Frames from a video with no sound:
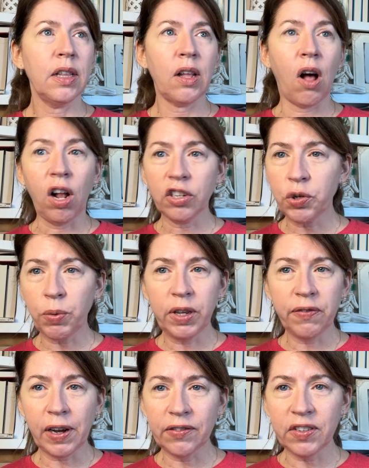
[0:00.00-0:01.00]
All
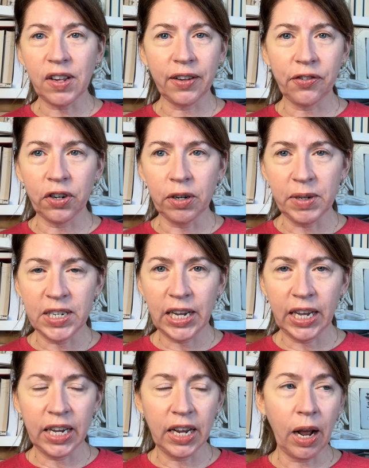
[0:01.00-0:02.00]
25 slots are going to be
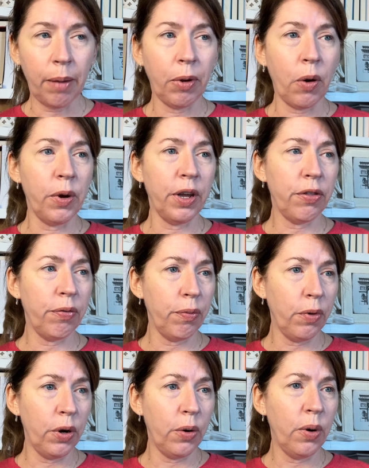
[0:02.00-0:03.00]
taken. I'm going
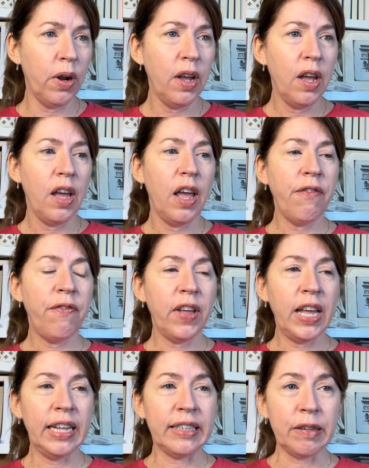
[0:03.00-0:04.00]
through. If
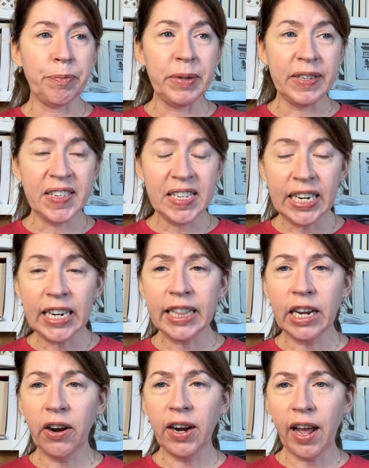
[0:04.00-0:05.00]
it's been sitting
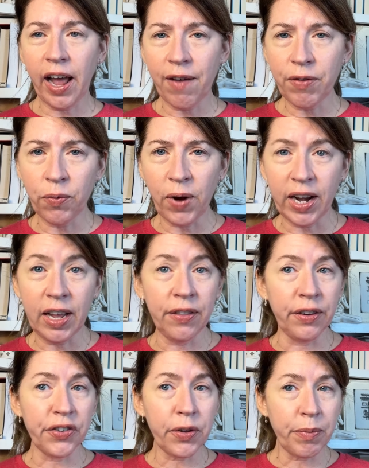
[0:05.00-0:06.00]
there and I haven't read it and
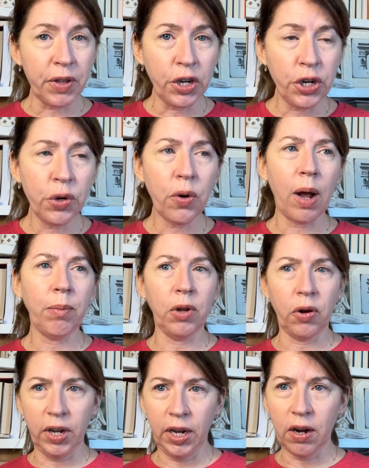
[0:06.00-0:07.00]
there's something new, I'm
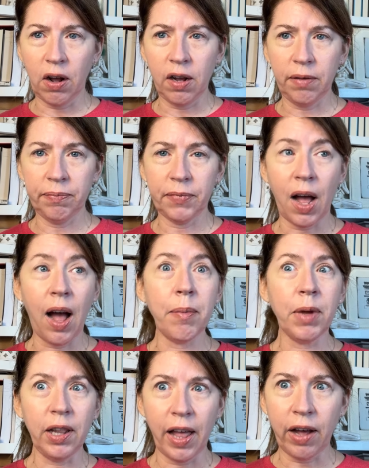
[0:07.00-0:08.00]
loading it on. I'm
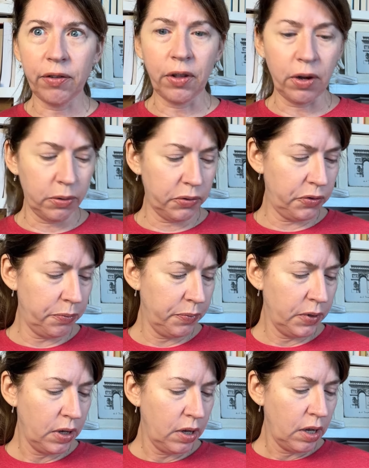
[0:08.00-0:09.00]
allowed those.
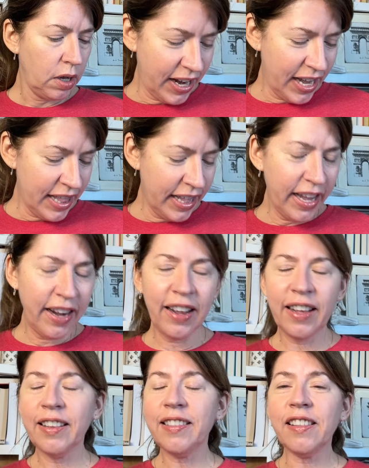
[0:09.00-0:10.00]
And then
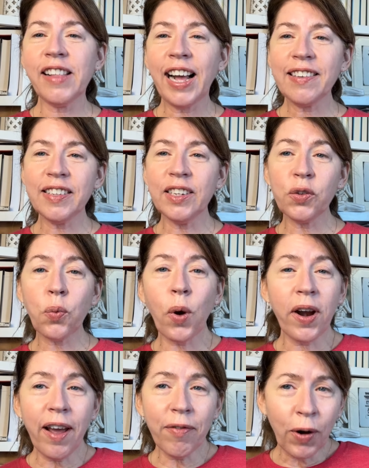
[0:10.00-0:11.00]
the last thing is whatever
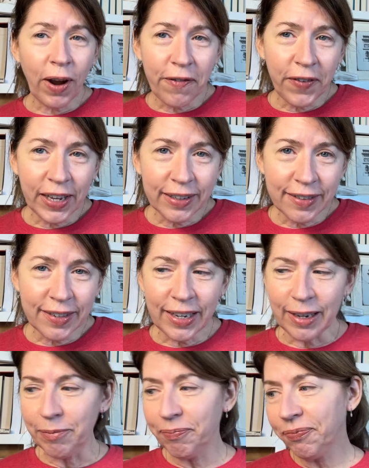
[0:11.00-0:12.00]
I
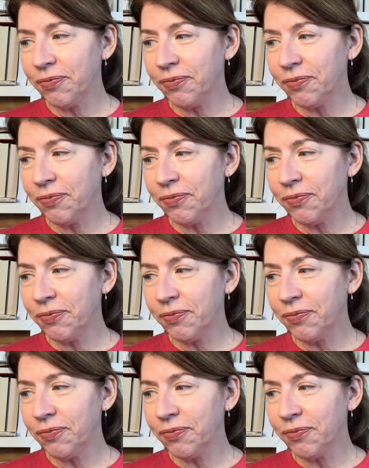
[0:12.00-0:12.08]
fancy.